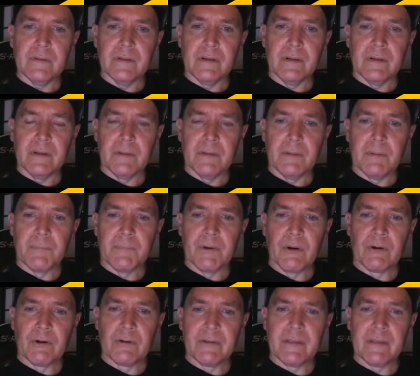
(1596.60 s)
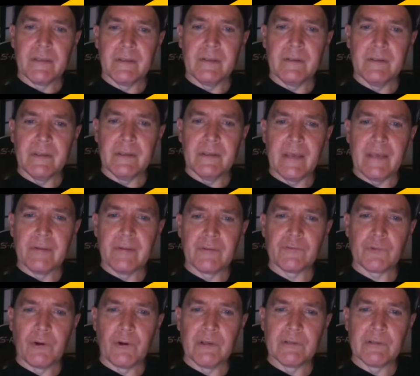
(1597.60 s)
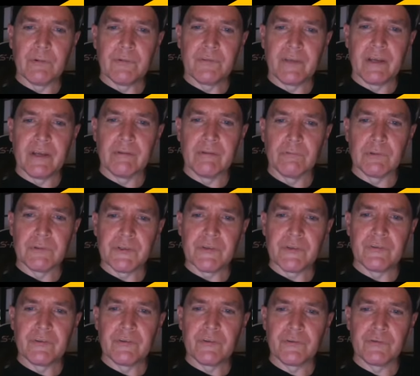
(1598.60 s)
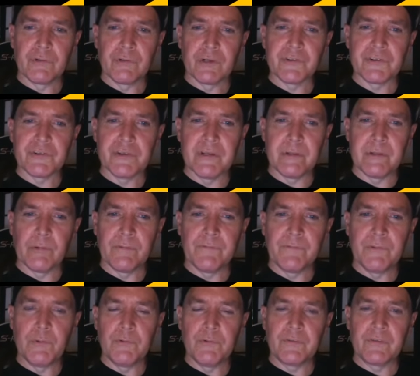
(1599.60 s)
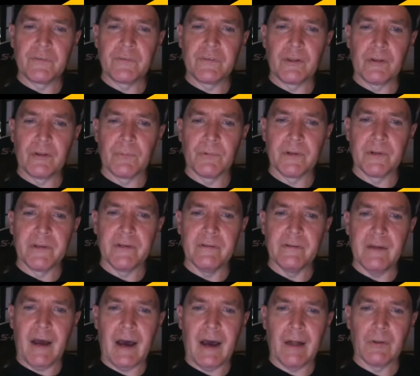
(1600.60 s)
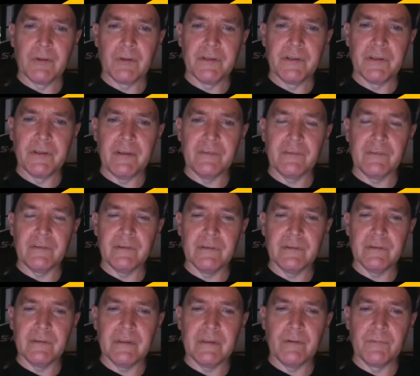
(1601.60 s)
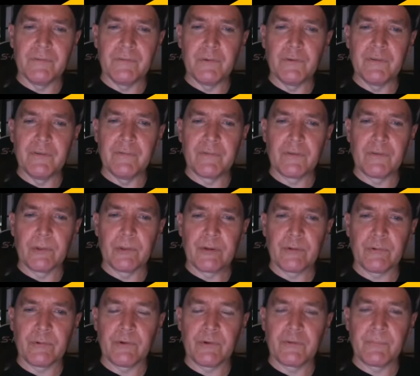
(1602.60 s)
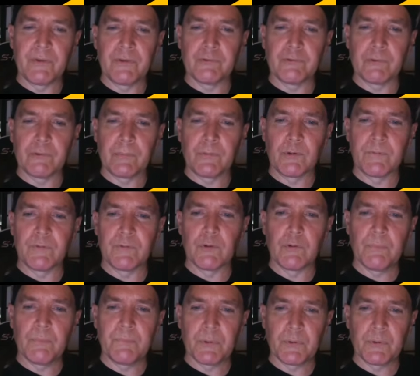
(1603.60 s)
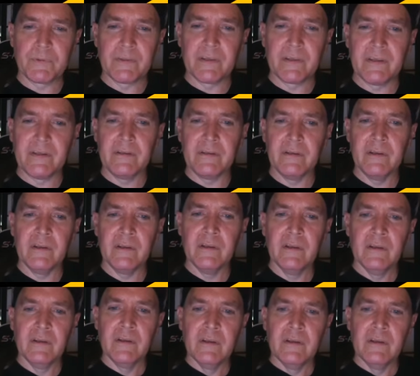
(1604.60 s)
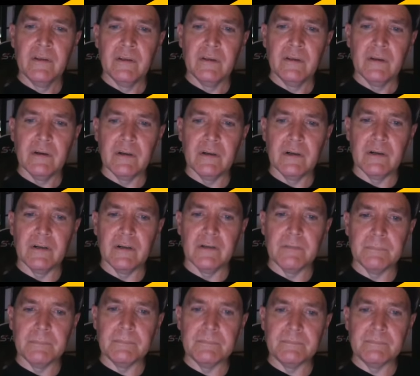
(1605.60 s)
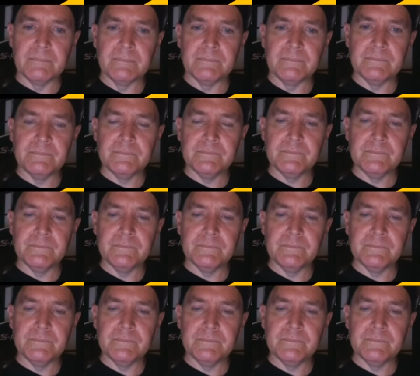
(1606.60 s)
uh, apparently he he came to strongly resent religious instruction. He refused to celebrate holidays. He refused to even celebrate Christmas or observe his own birthday. Um,